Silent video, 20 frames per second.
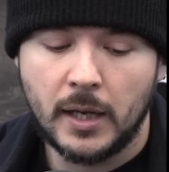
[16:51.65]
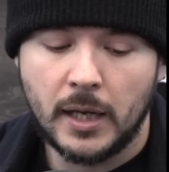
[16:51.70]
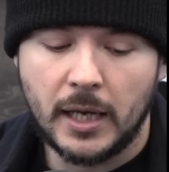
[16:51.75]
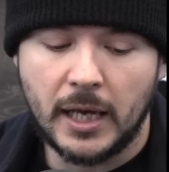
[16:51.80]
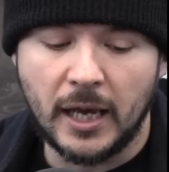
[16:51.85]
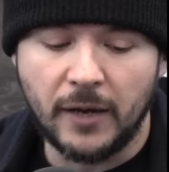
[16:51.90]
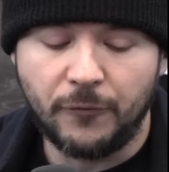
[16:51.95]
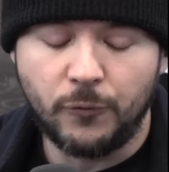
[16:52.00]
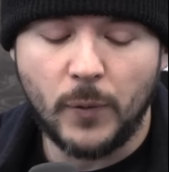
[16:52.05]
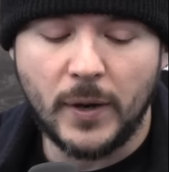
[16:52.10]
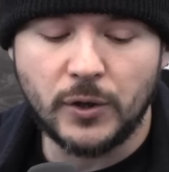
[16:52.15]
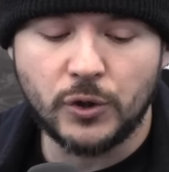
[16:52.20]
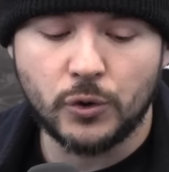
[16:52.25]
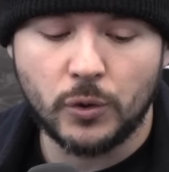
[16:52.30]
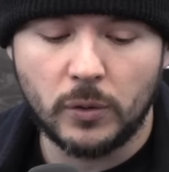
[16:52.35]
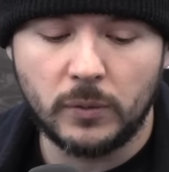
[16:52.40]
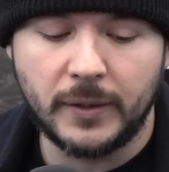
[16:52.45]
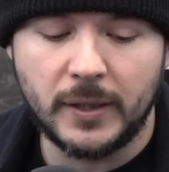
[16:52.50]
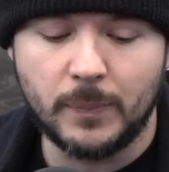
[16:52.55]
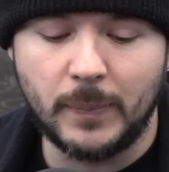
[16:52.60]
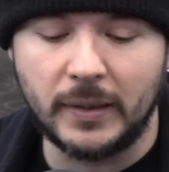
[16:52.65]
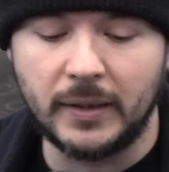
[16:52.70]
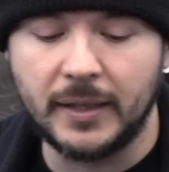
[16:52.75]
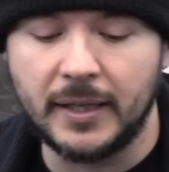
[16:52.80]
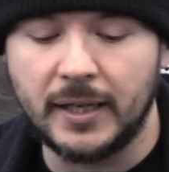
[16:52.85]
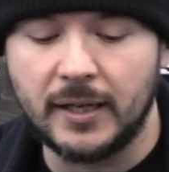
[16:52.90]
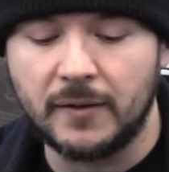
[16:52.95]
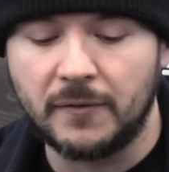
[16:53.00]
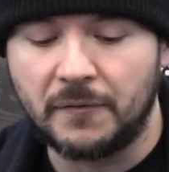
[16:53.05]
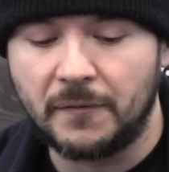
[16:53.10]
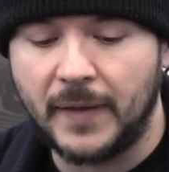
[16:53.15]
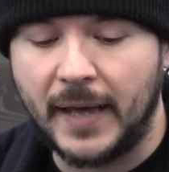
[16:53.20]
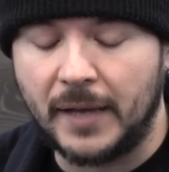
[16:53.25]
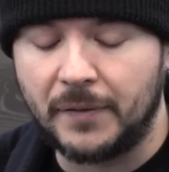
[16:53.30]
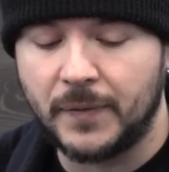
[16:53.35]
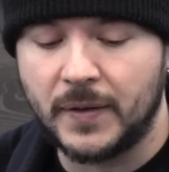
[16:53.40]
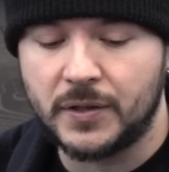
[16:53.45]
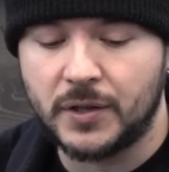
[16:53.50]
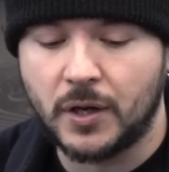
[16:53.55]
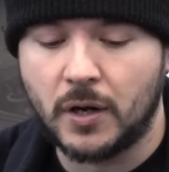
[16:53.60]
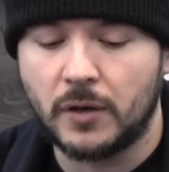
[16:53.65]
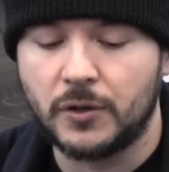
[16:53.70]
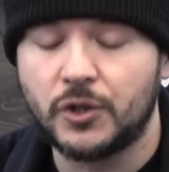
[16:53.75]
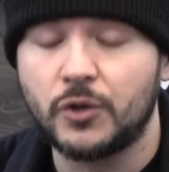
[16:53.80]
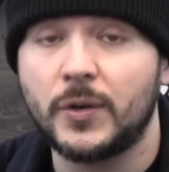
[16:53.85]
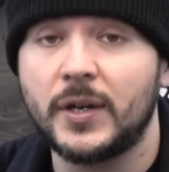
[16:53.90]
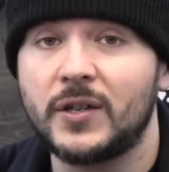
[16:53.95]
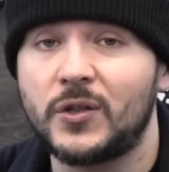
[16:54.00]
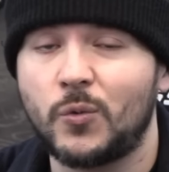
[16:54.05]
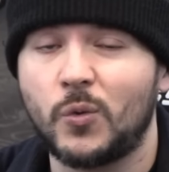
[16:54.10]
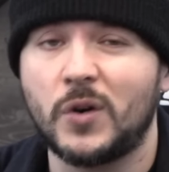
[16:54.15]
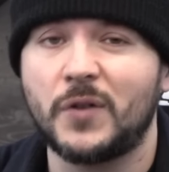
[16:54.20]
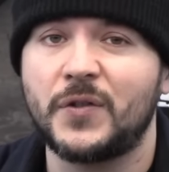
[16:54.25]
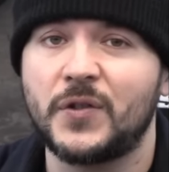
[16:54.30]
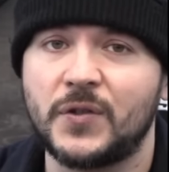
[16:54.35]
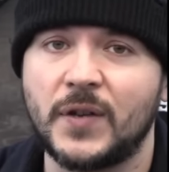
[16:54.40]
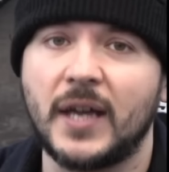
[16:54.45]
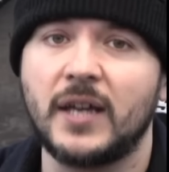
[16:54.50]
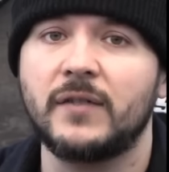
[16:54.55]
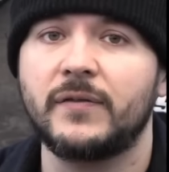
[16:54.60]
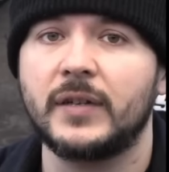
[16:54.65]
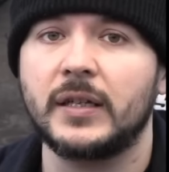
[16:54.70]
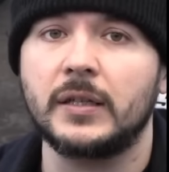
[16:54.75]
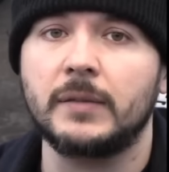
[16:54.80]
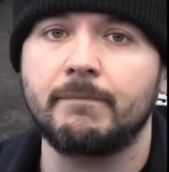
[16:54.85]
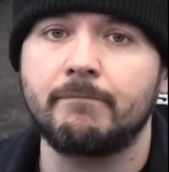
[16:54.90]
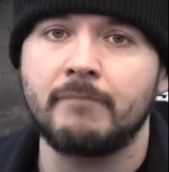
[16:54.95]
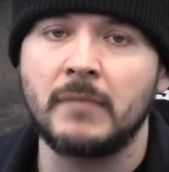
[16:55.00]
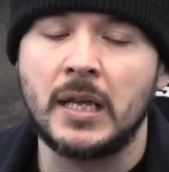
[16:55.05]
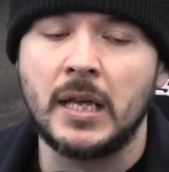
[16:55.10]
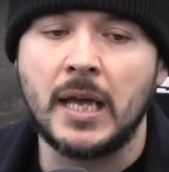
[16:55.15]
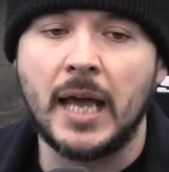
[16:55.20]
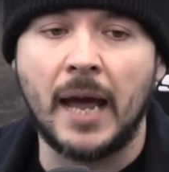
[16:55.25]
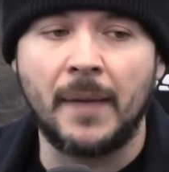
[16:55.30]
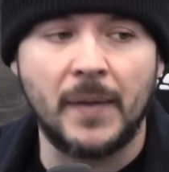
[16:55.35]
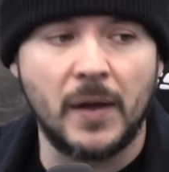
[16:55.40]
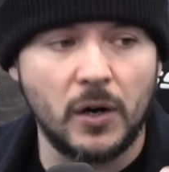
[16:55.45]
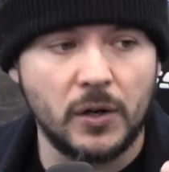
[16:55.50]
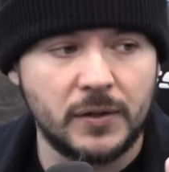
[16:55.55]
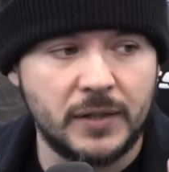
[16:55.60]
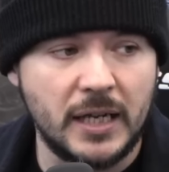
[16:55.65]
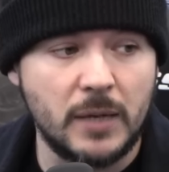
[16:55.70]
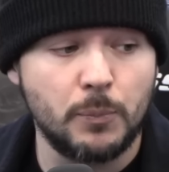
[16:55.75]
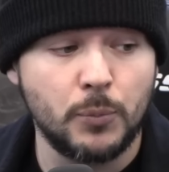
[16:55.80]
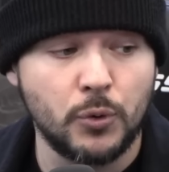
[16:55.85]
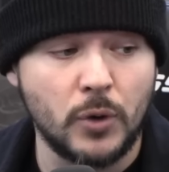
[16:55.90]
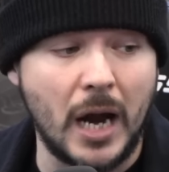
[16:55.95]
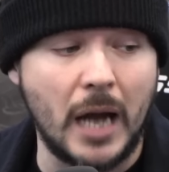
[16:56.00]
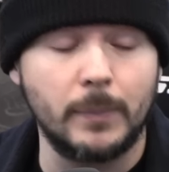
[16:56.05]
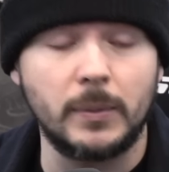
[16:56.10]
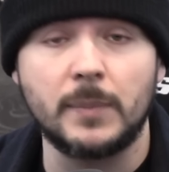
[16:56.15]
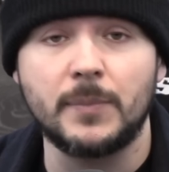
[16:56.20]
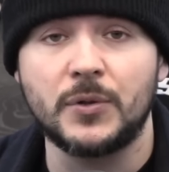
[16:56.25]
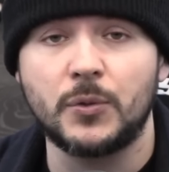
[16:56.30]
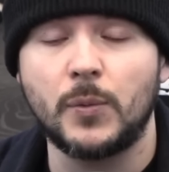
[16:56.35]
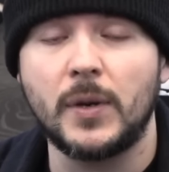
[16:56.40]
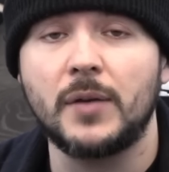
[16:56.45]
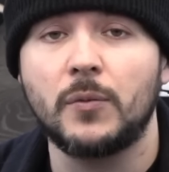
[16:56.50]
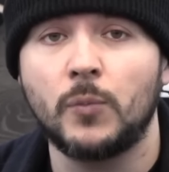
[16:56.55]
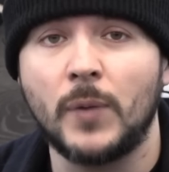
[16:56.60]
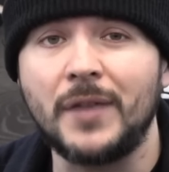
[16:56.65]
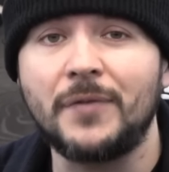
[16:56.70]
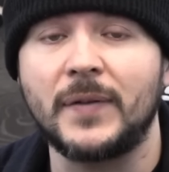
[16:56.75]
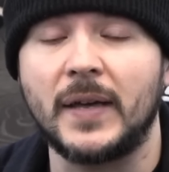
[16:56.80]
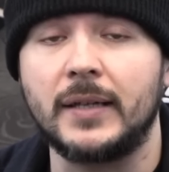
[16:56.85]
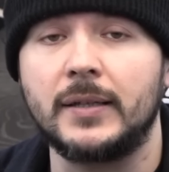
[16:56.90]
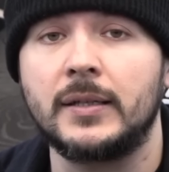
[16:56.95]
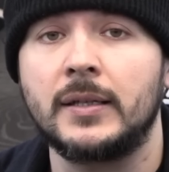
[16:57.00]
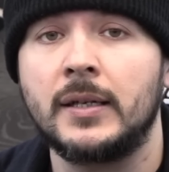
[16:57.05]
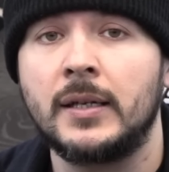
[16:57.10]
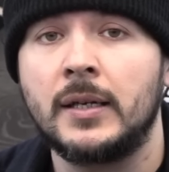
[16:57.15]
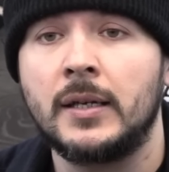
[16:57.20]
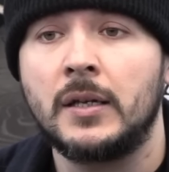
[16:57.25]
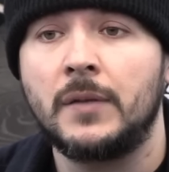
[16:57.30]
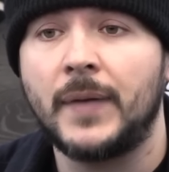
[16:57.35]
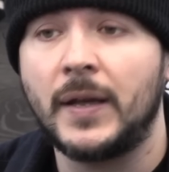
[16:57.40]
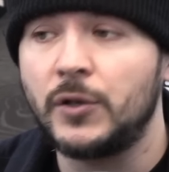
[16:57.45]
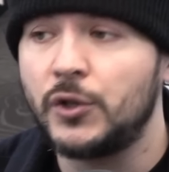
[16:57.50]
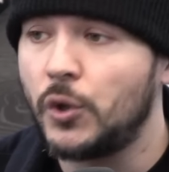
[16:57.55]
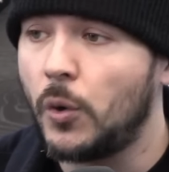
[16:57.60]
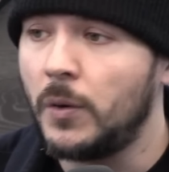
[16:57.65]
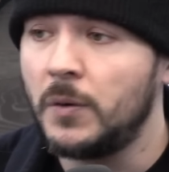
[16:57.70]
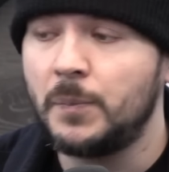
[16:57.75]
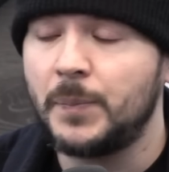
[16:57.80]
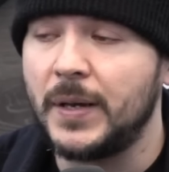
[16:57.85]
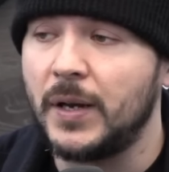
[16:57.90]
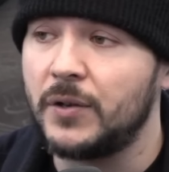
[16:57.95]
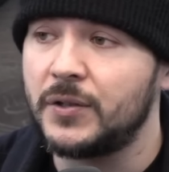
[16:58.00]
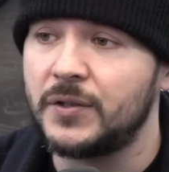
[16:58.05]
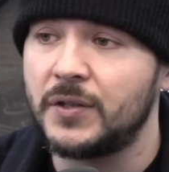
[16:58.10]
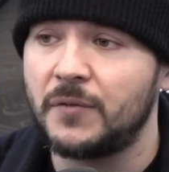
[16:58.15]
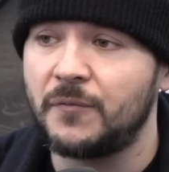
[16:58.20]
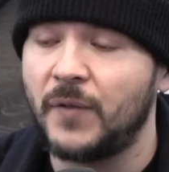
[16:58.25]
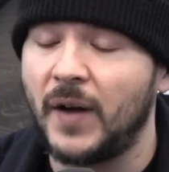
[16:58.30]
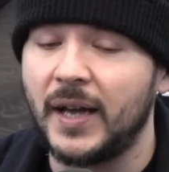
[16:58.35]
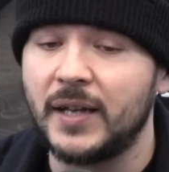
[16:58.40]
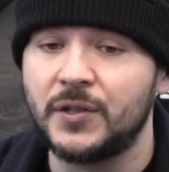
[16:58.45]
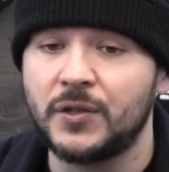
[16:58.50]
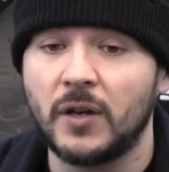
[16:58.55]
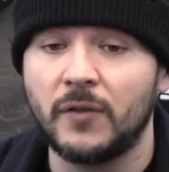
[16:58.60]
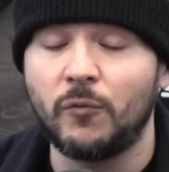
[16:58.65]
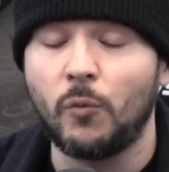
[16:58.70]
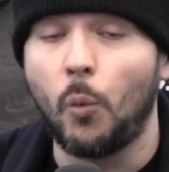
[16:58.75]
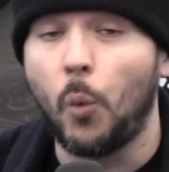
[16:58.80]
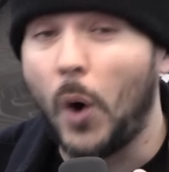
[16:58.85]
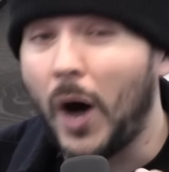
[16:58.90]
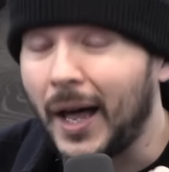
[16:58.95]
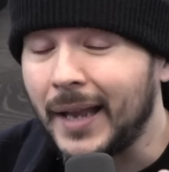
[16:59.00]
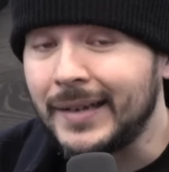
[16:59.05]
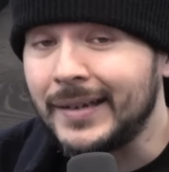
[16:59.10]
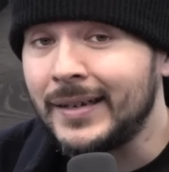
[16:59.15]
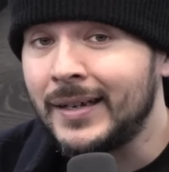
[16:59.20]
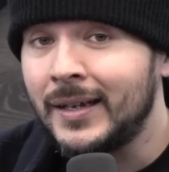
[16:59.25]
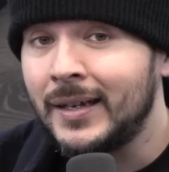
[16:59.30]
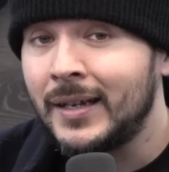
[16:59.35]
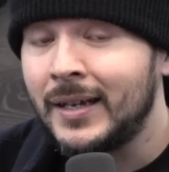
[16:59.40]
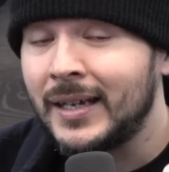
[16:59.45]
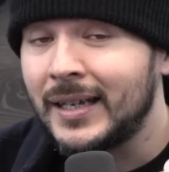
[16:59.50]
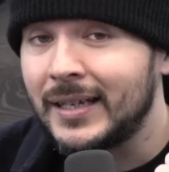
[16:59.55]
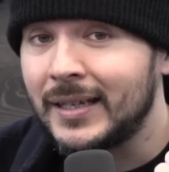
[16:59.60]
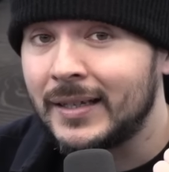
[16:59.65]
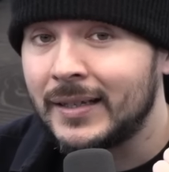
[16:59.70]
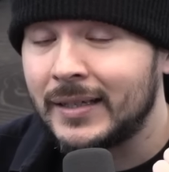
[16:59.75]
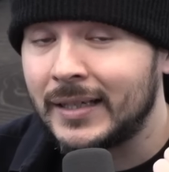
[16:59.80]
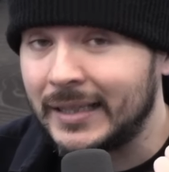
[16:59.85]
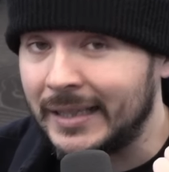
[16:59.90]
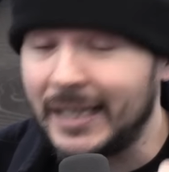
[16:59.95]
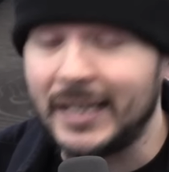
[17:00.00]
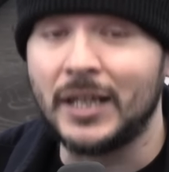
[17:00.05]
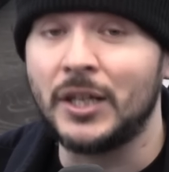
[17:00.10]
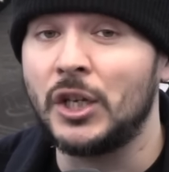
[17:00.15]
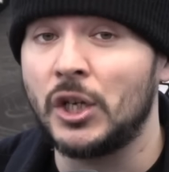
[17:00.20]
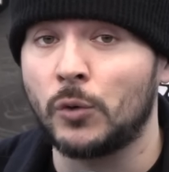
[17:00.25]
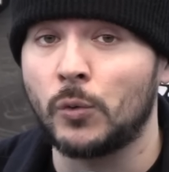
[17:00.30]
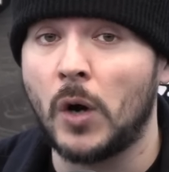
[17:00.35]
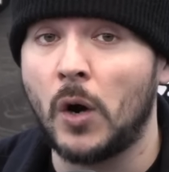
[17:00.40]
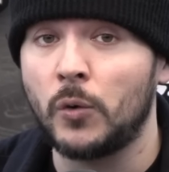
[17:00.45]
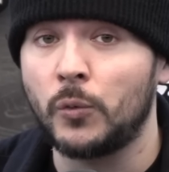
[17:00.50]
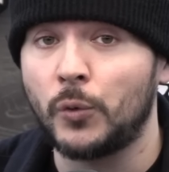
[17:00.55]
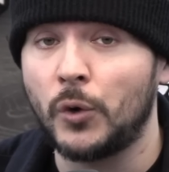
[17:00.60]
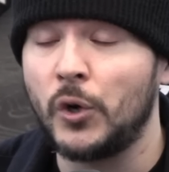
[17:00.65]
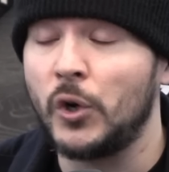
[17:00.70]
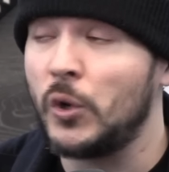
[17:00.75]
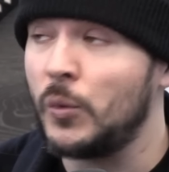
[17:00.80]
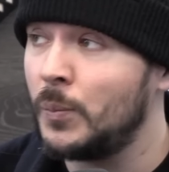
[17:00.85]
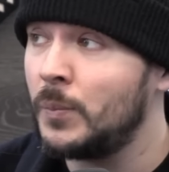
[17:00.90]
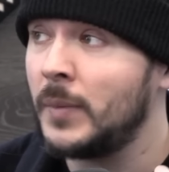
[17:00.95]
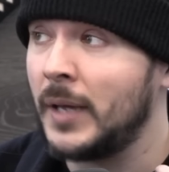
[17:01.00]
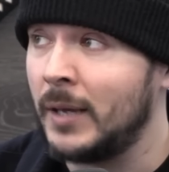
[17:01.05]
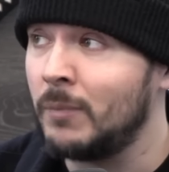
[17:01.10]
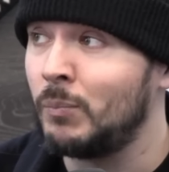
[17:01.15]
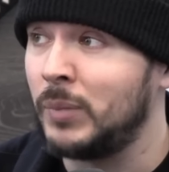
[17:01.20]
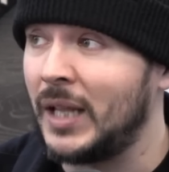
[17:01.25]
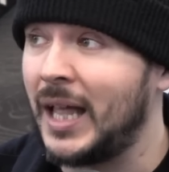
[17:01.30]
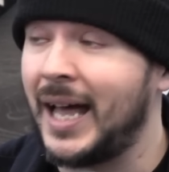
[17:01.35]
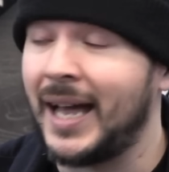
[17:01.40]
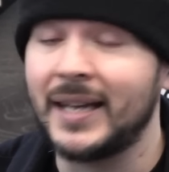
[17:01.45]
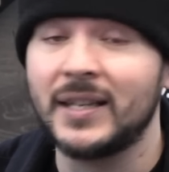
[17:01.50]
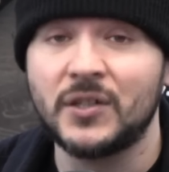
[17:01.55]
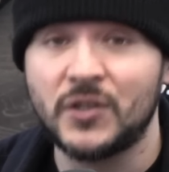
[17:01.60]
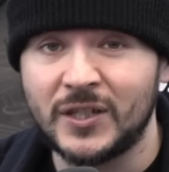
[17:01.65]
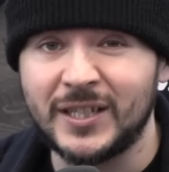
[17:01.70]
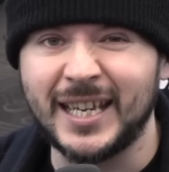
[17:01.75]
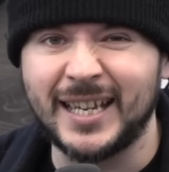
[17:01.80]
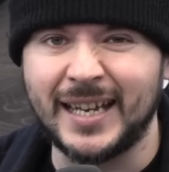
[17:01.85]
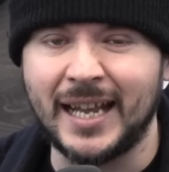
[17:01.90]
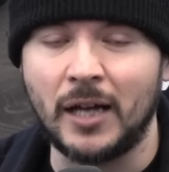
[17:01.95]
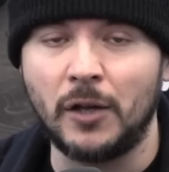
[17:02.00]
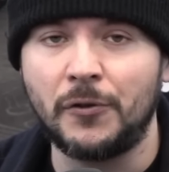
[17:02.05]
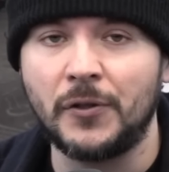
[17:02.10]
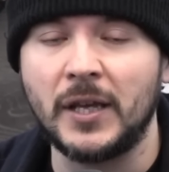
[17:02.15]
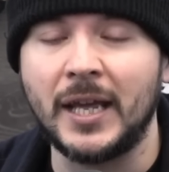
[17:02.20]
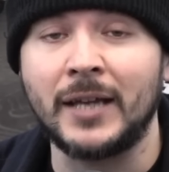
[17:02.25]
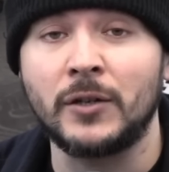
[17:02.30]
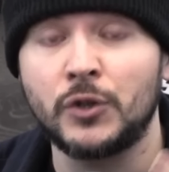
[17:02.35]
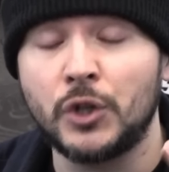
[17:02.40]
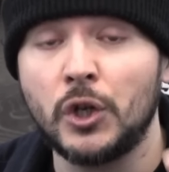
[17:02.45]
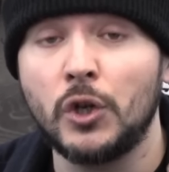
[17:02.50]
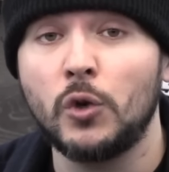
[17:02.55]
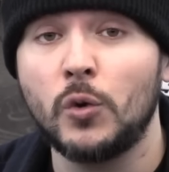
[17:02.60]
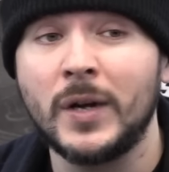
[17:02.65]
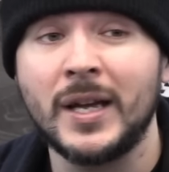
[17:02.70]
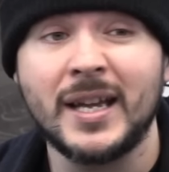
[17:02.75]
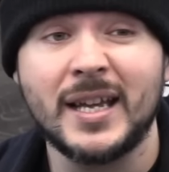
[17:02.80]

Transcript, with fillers: If we truly believe that this country is worth saving and there are deep problems with, with it, then Jordan Peterson's advice of one, cleaning your own room implies get healthy, and two,